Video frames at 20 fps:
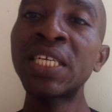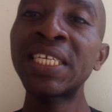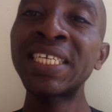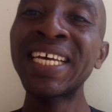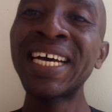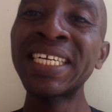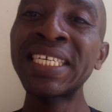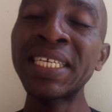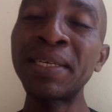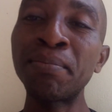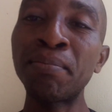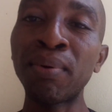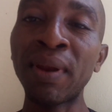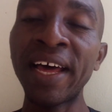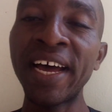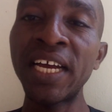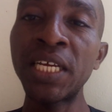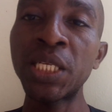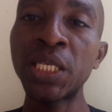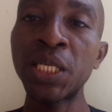that
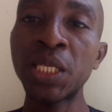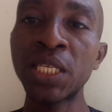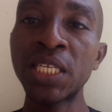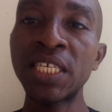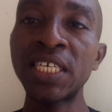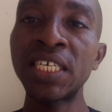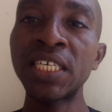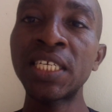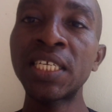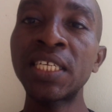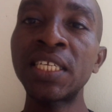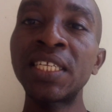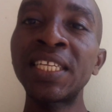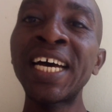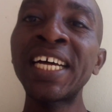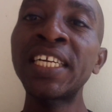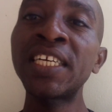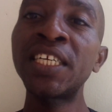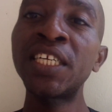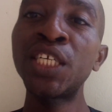implies is
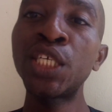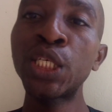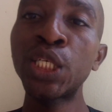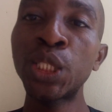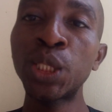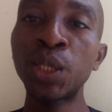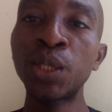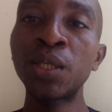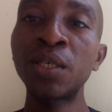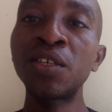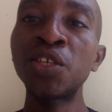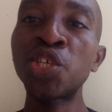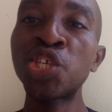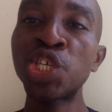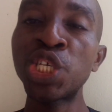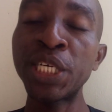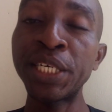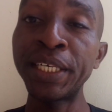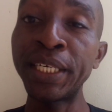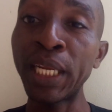that nation,
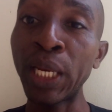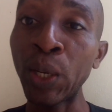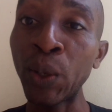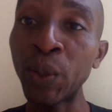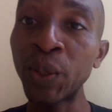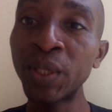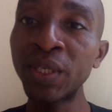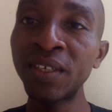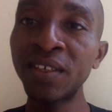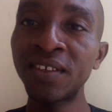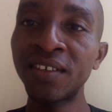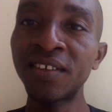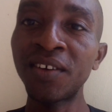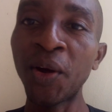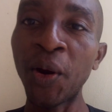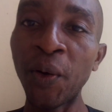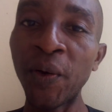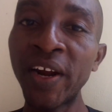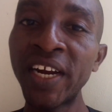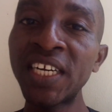Sierra Leone,
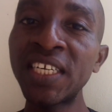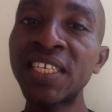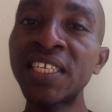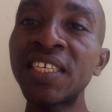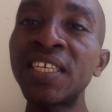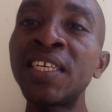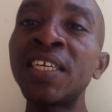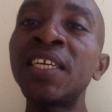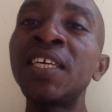all right,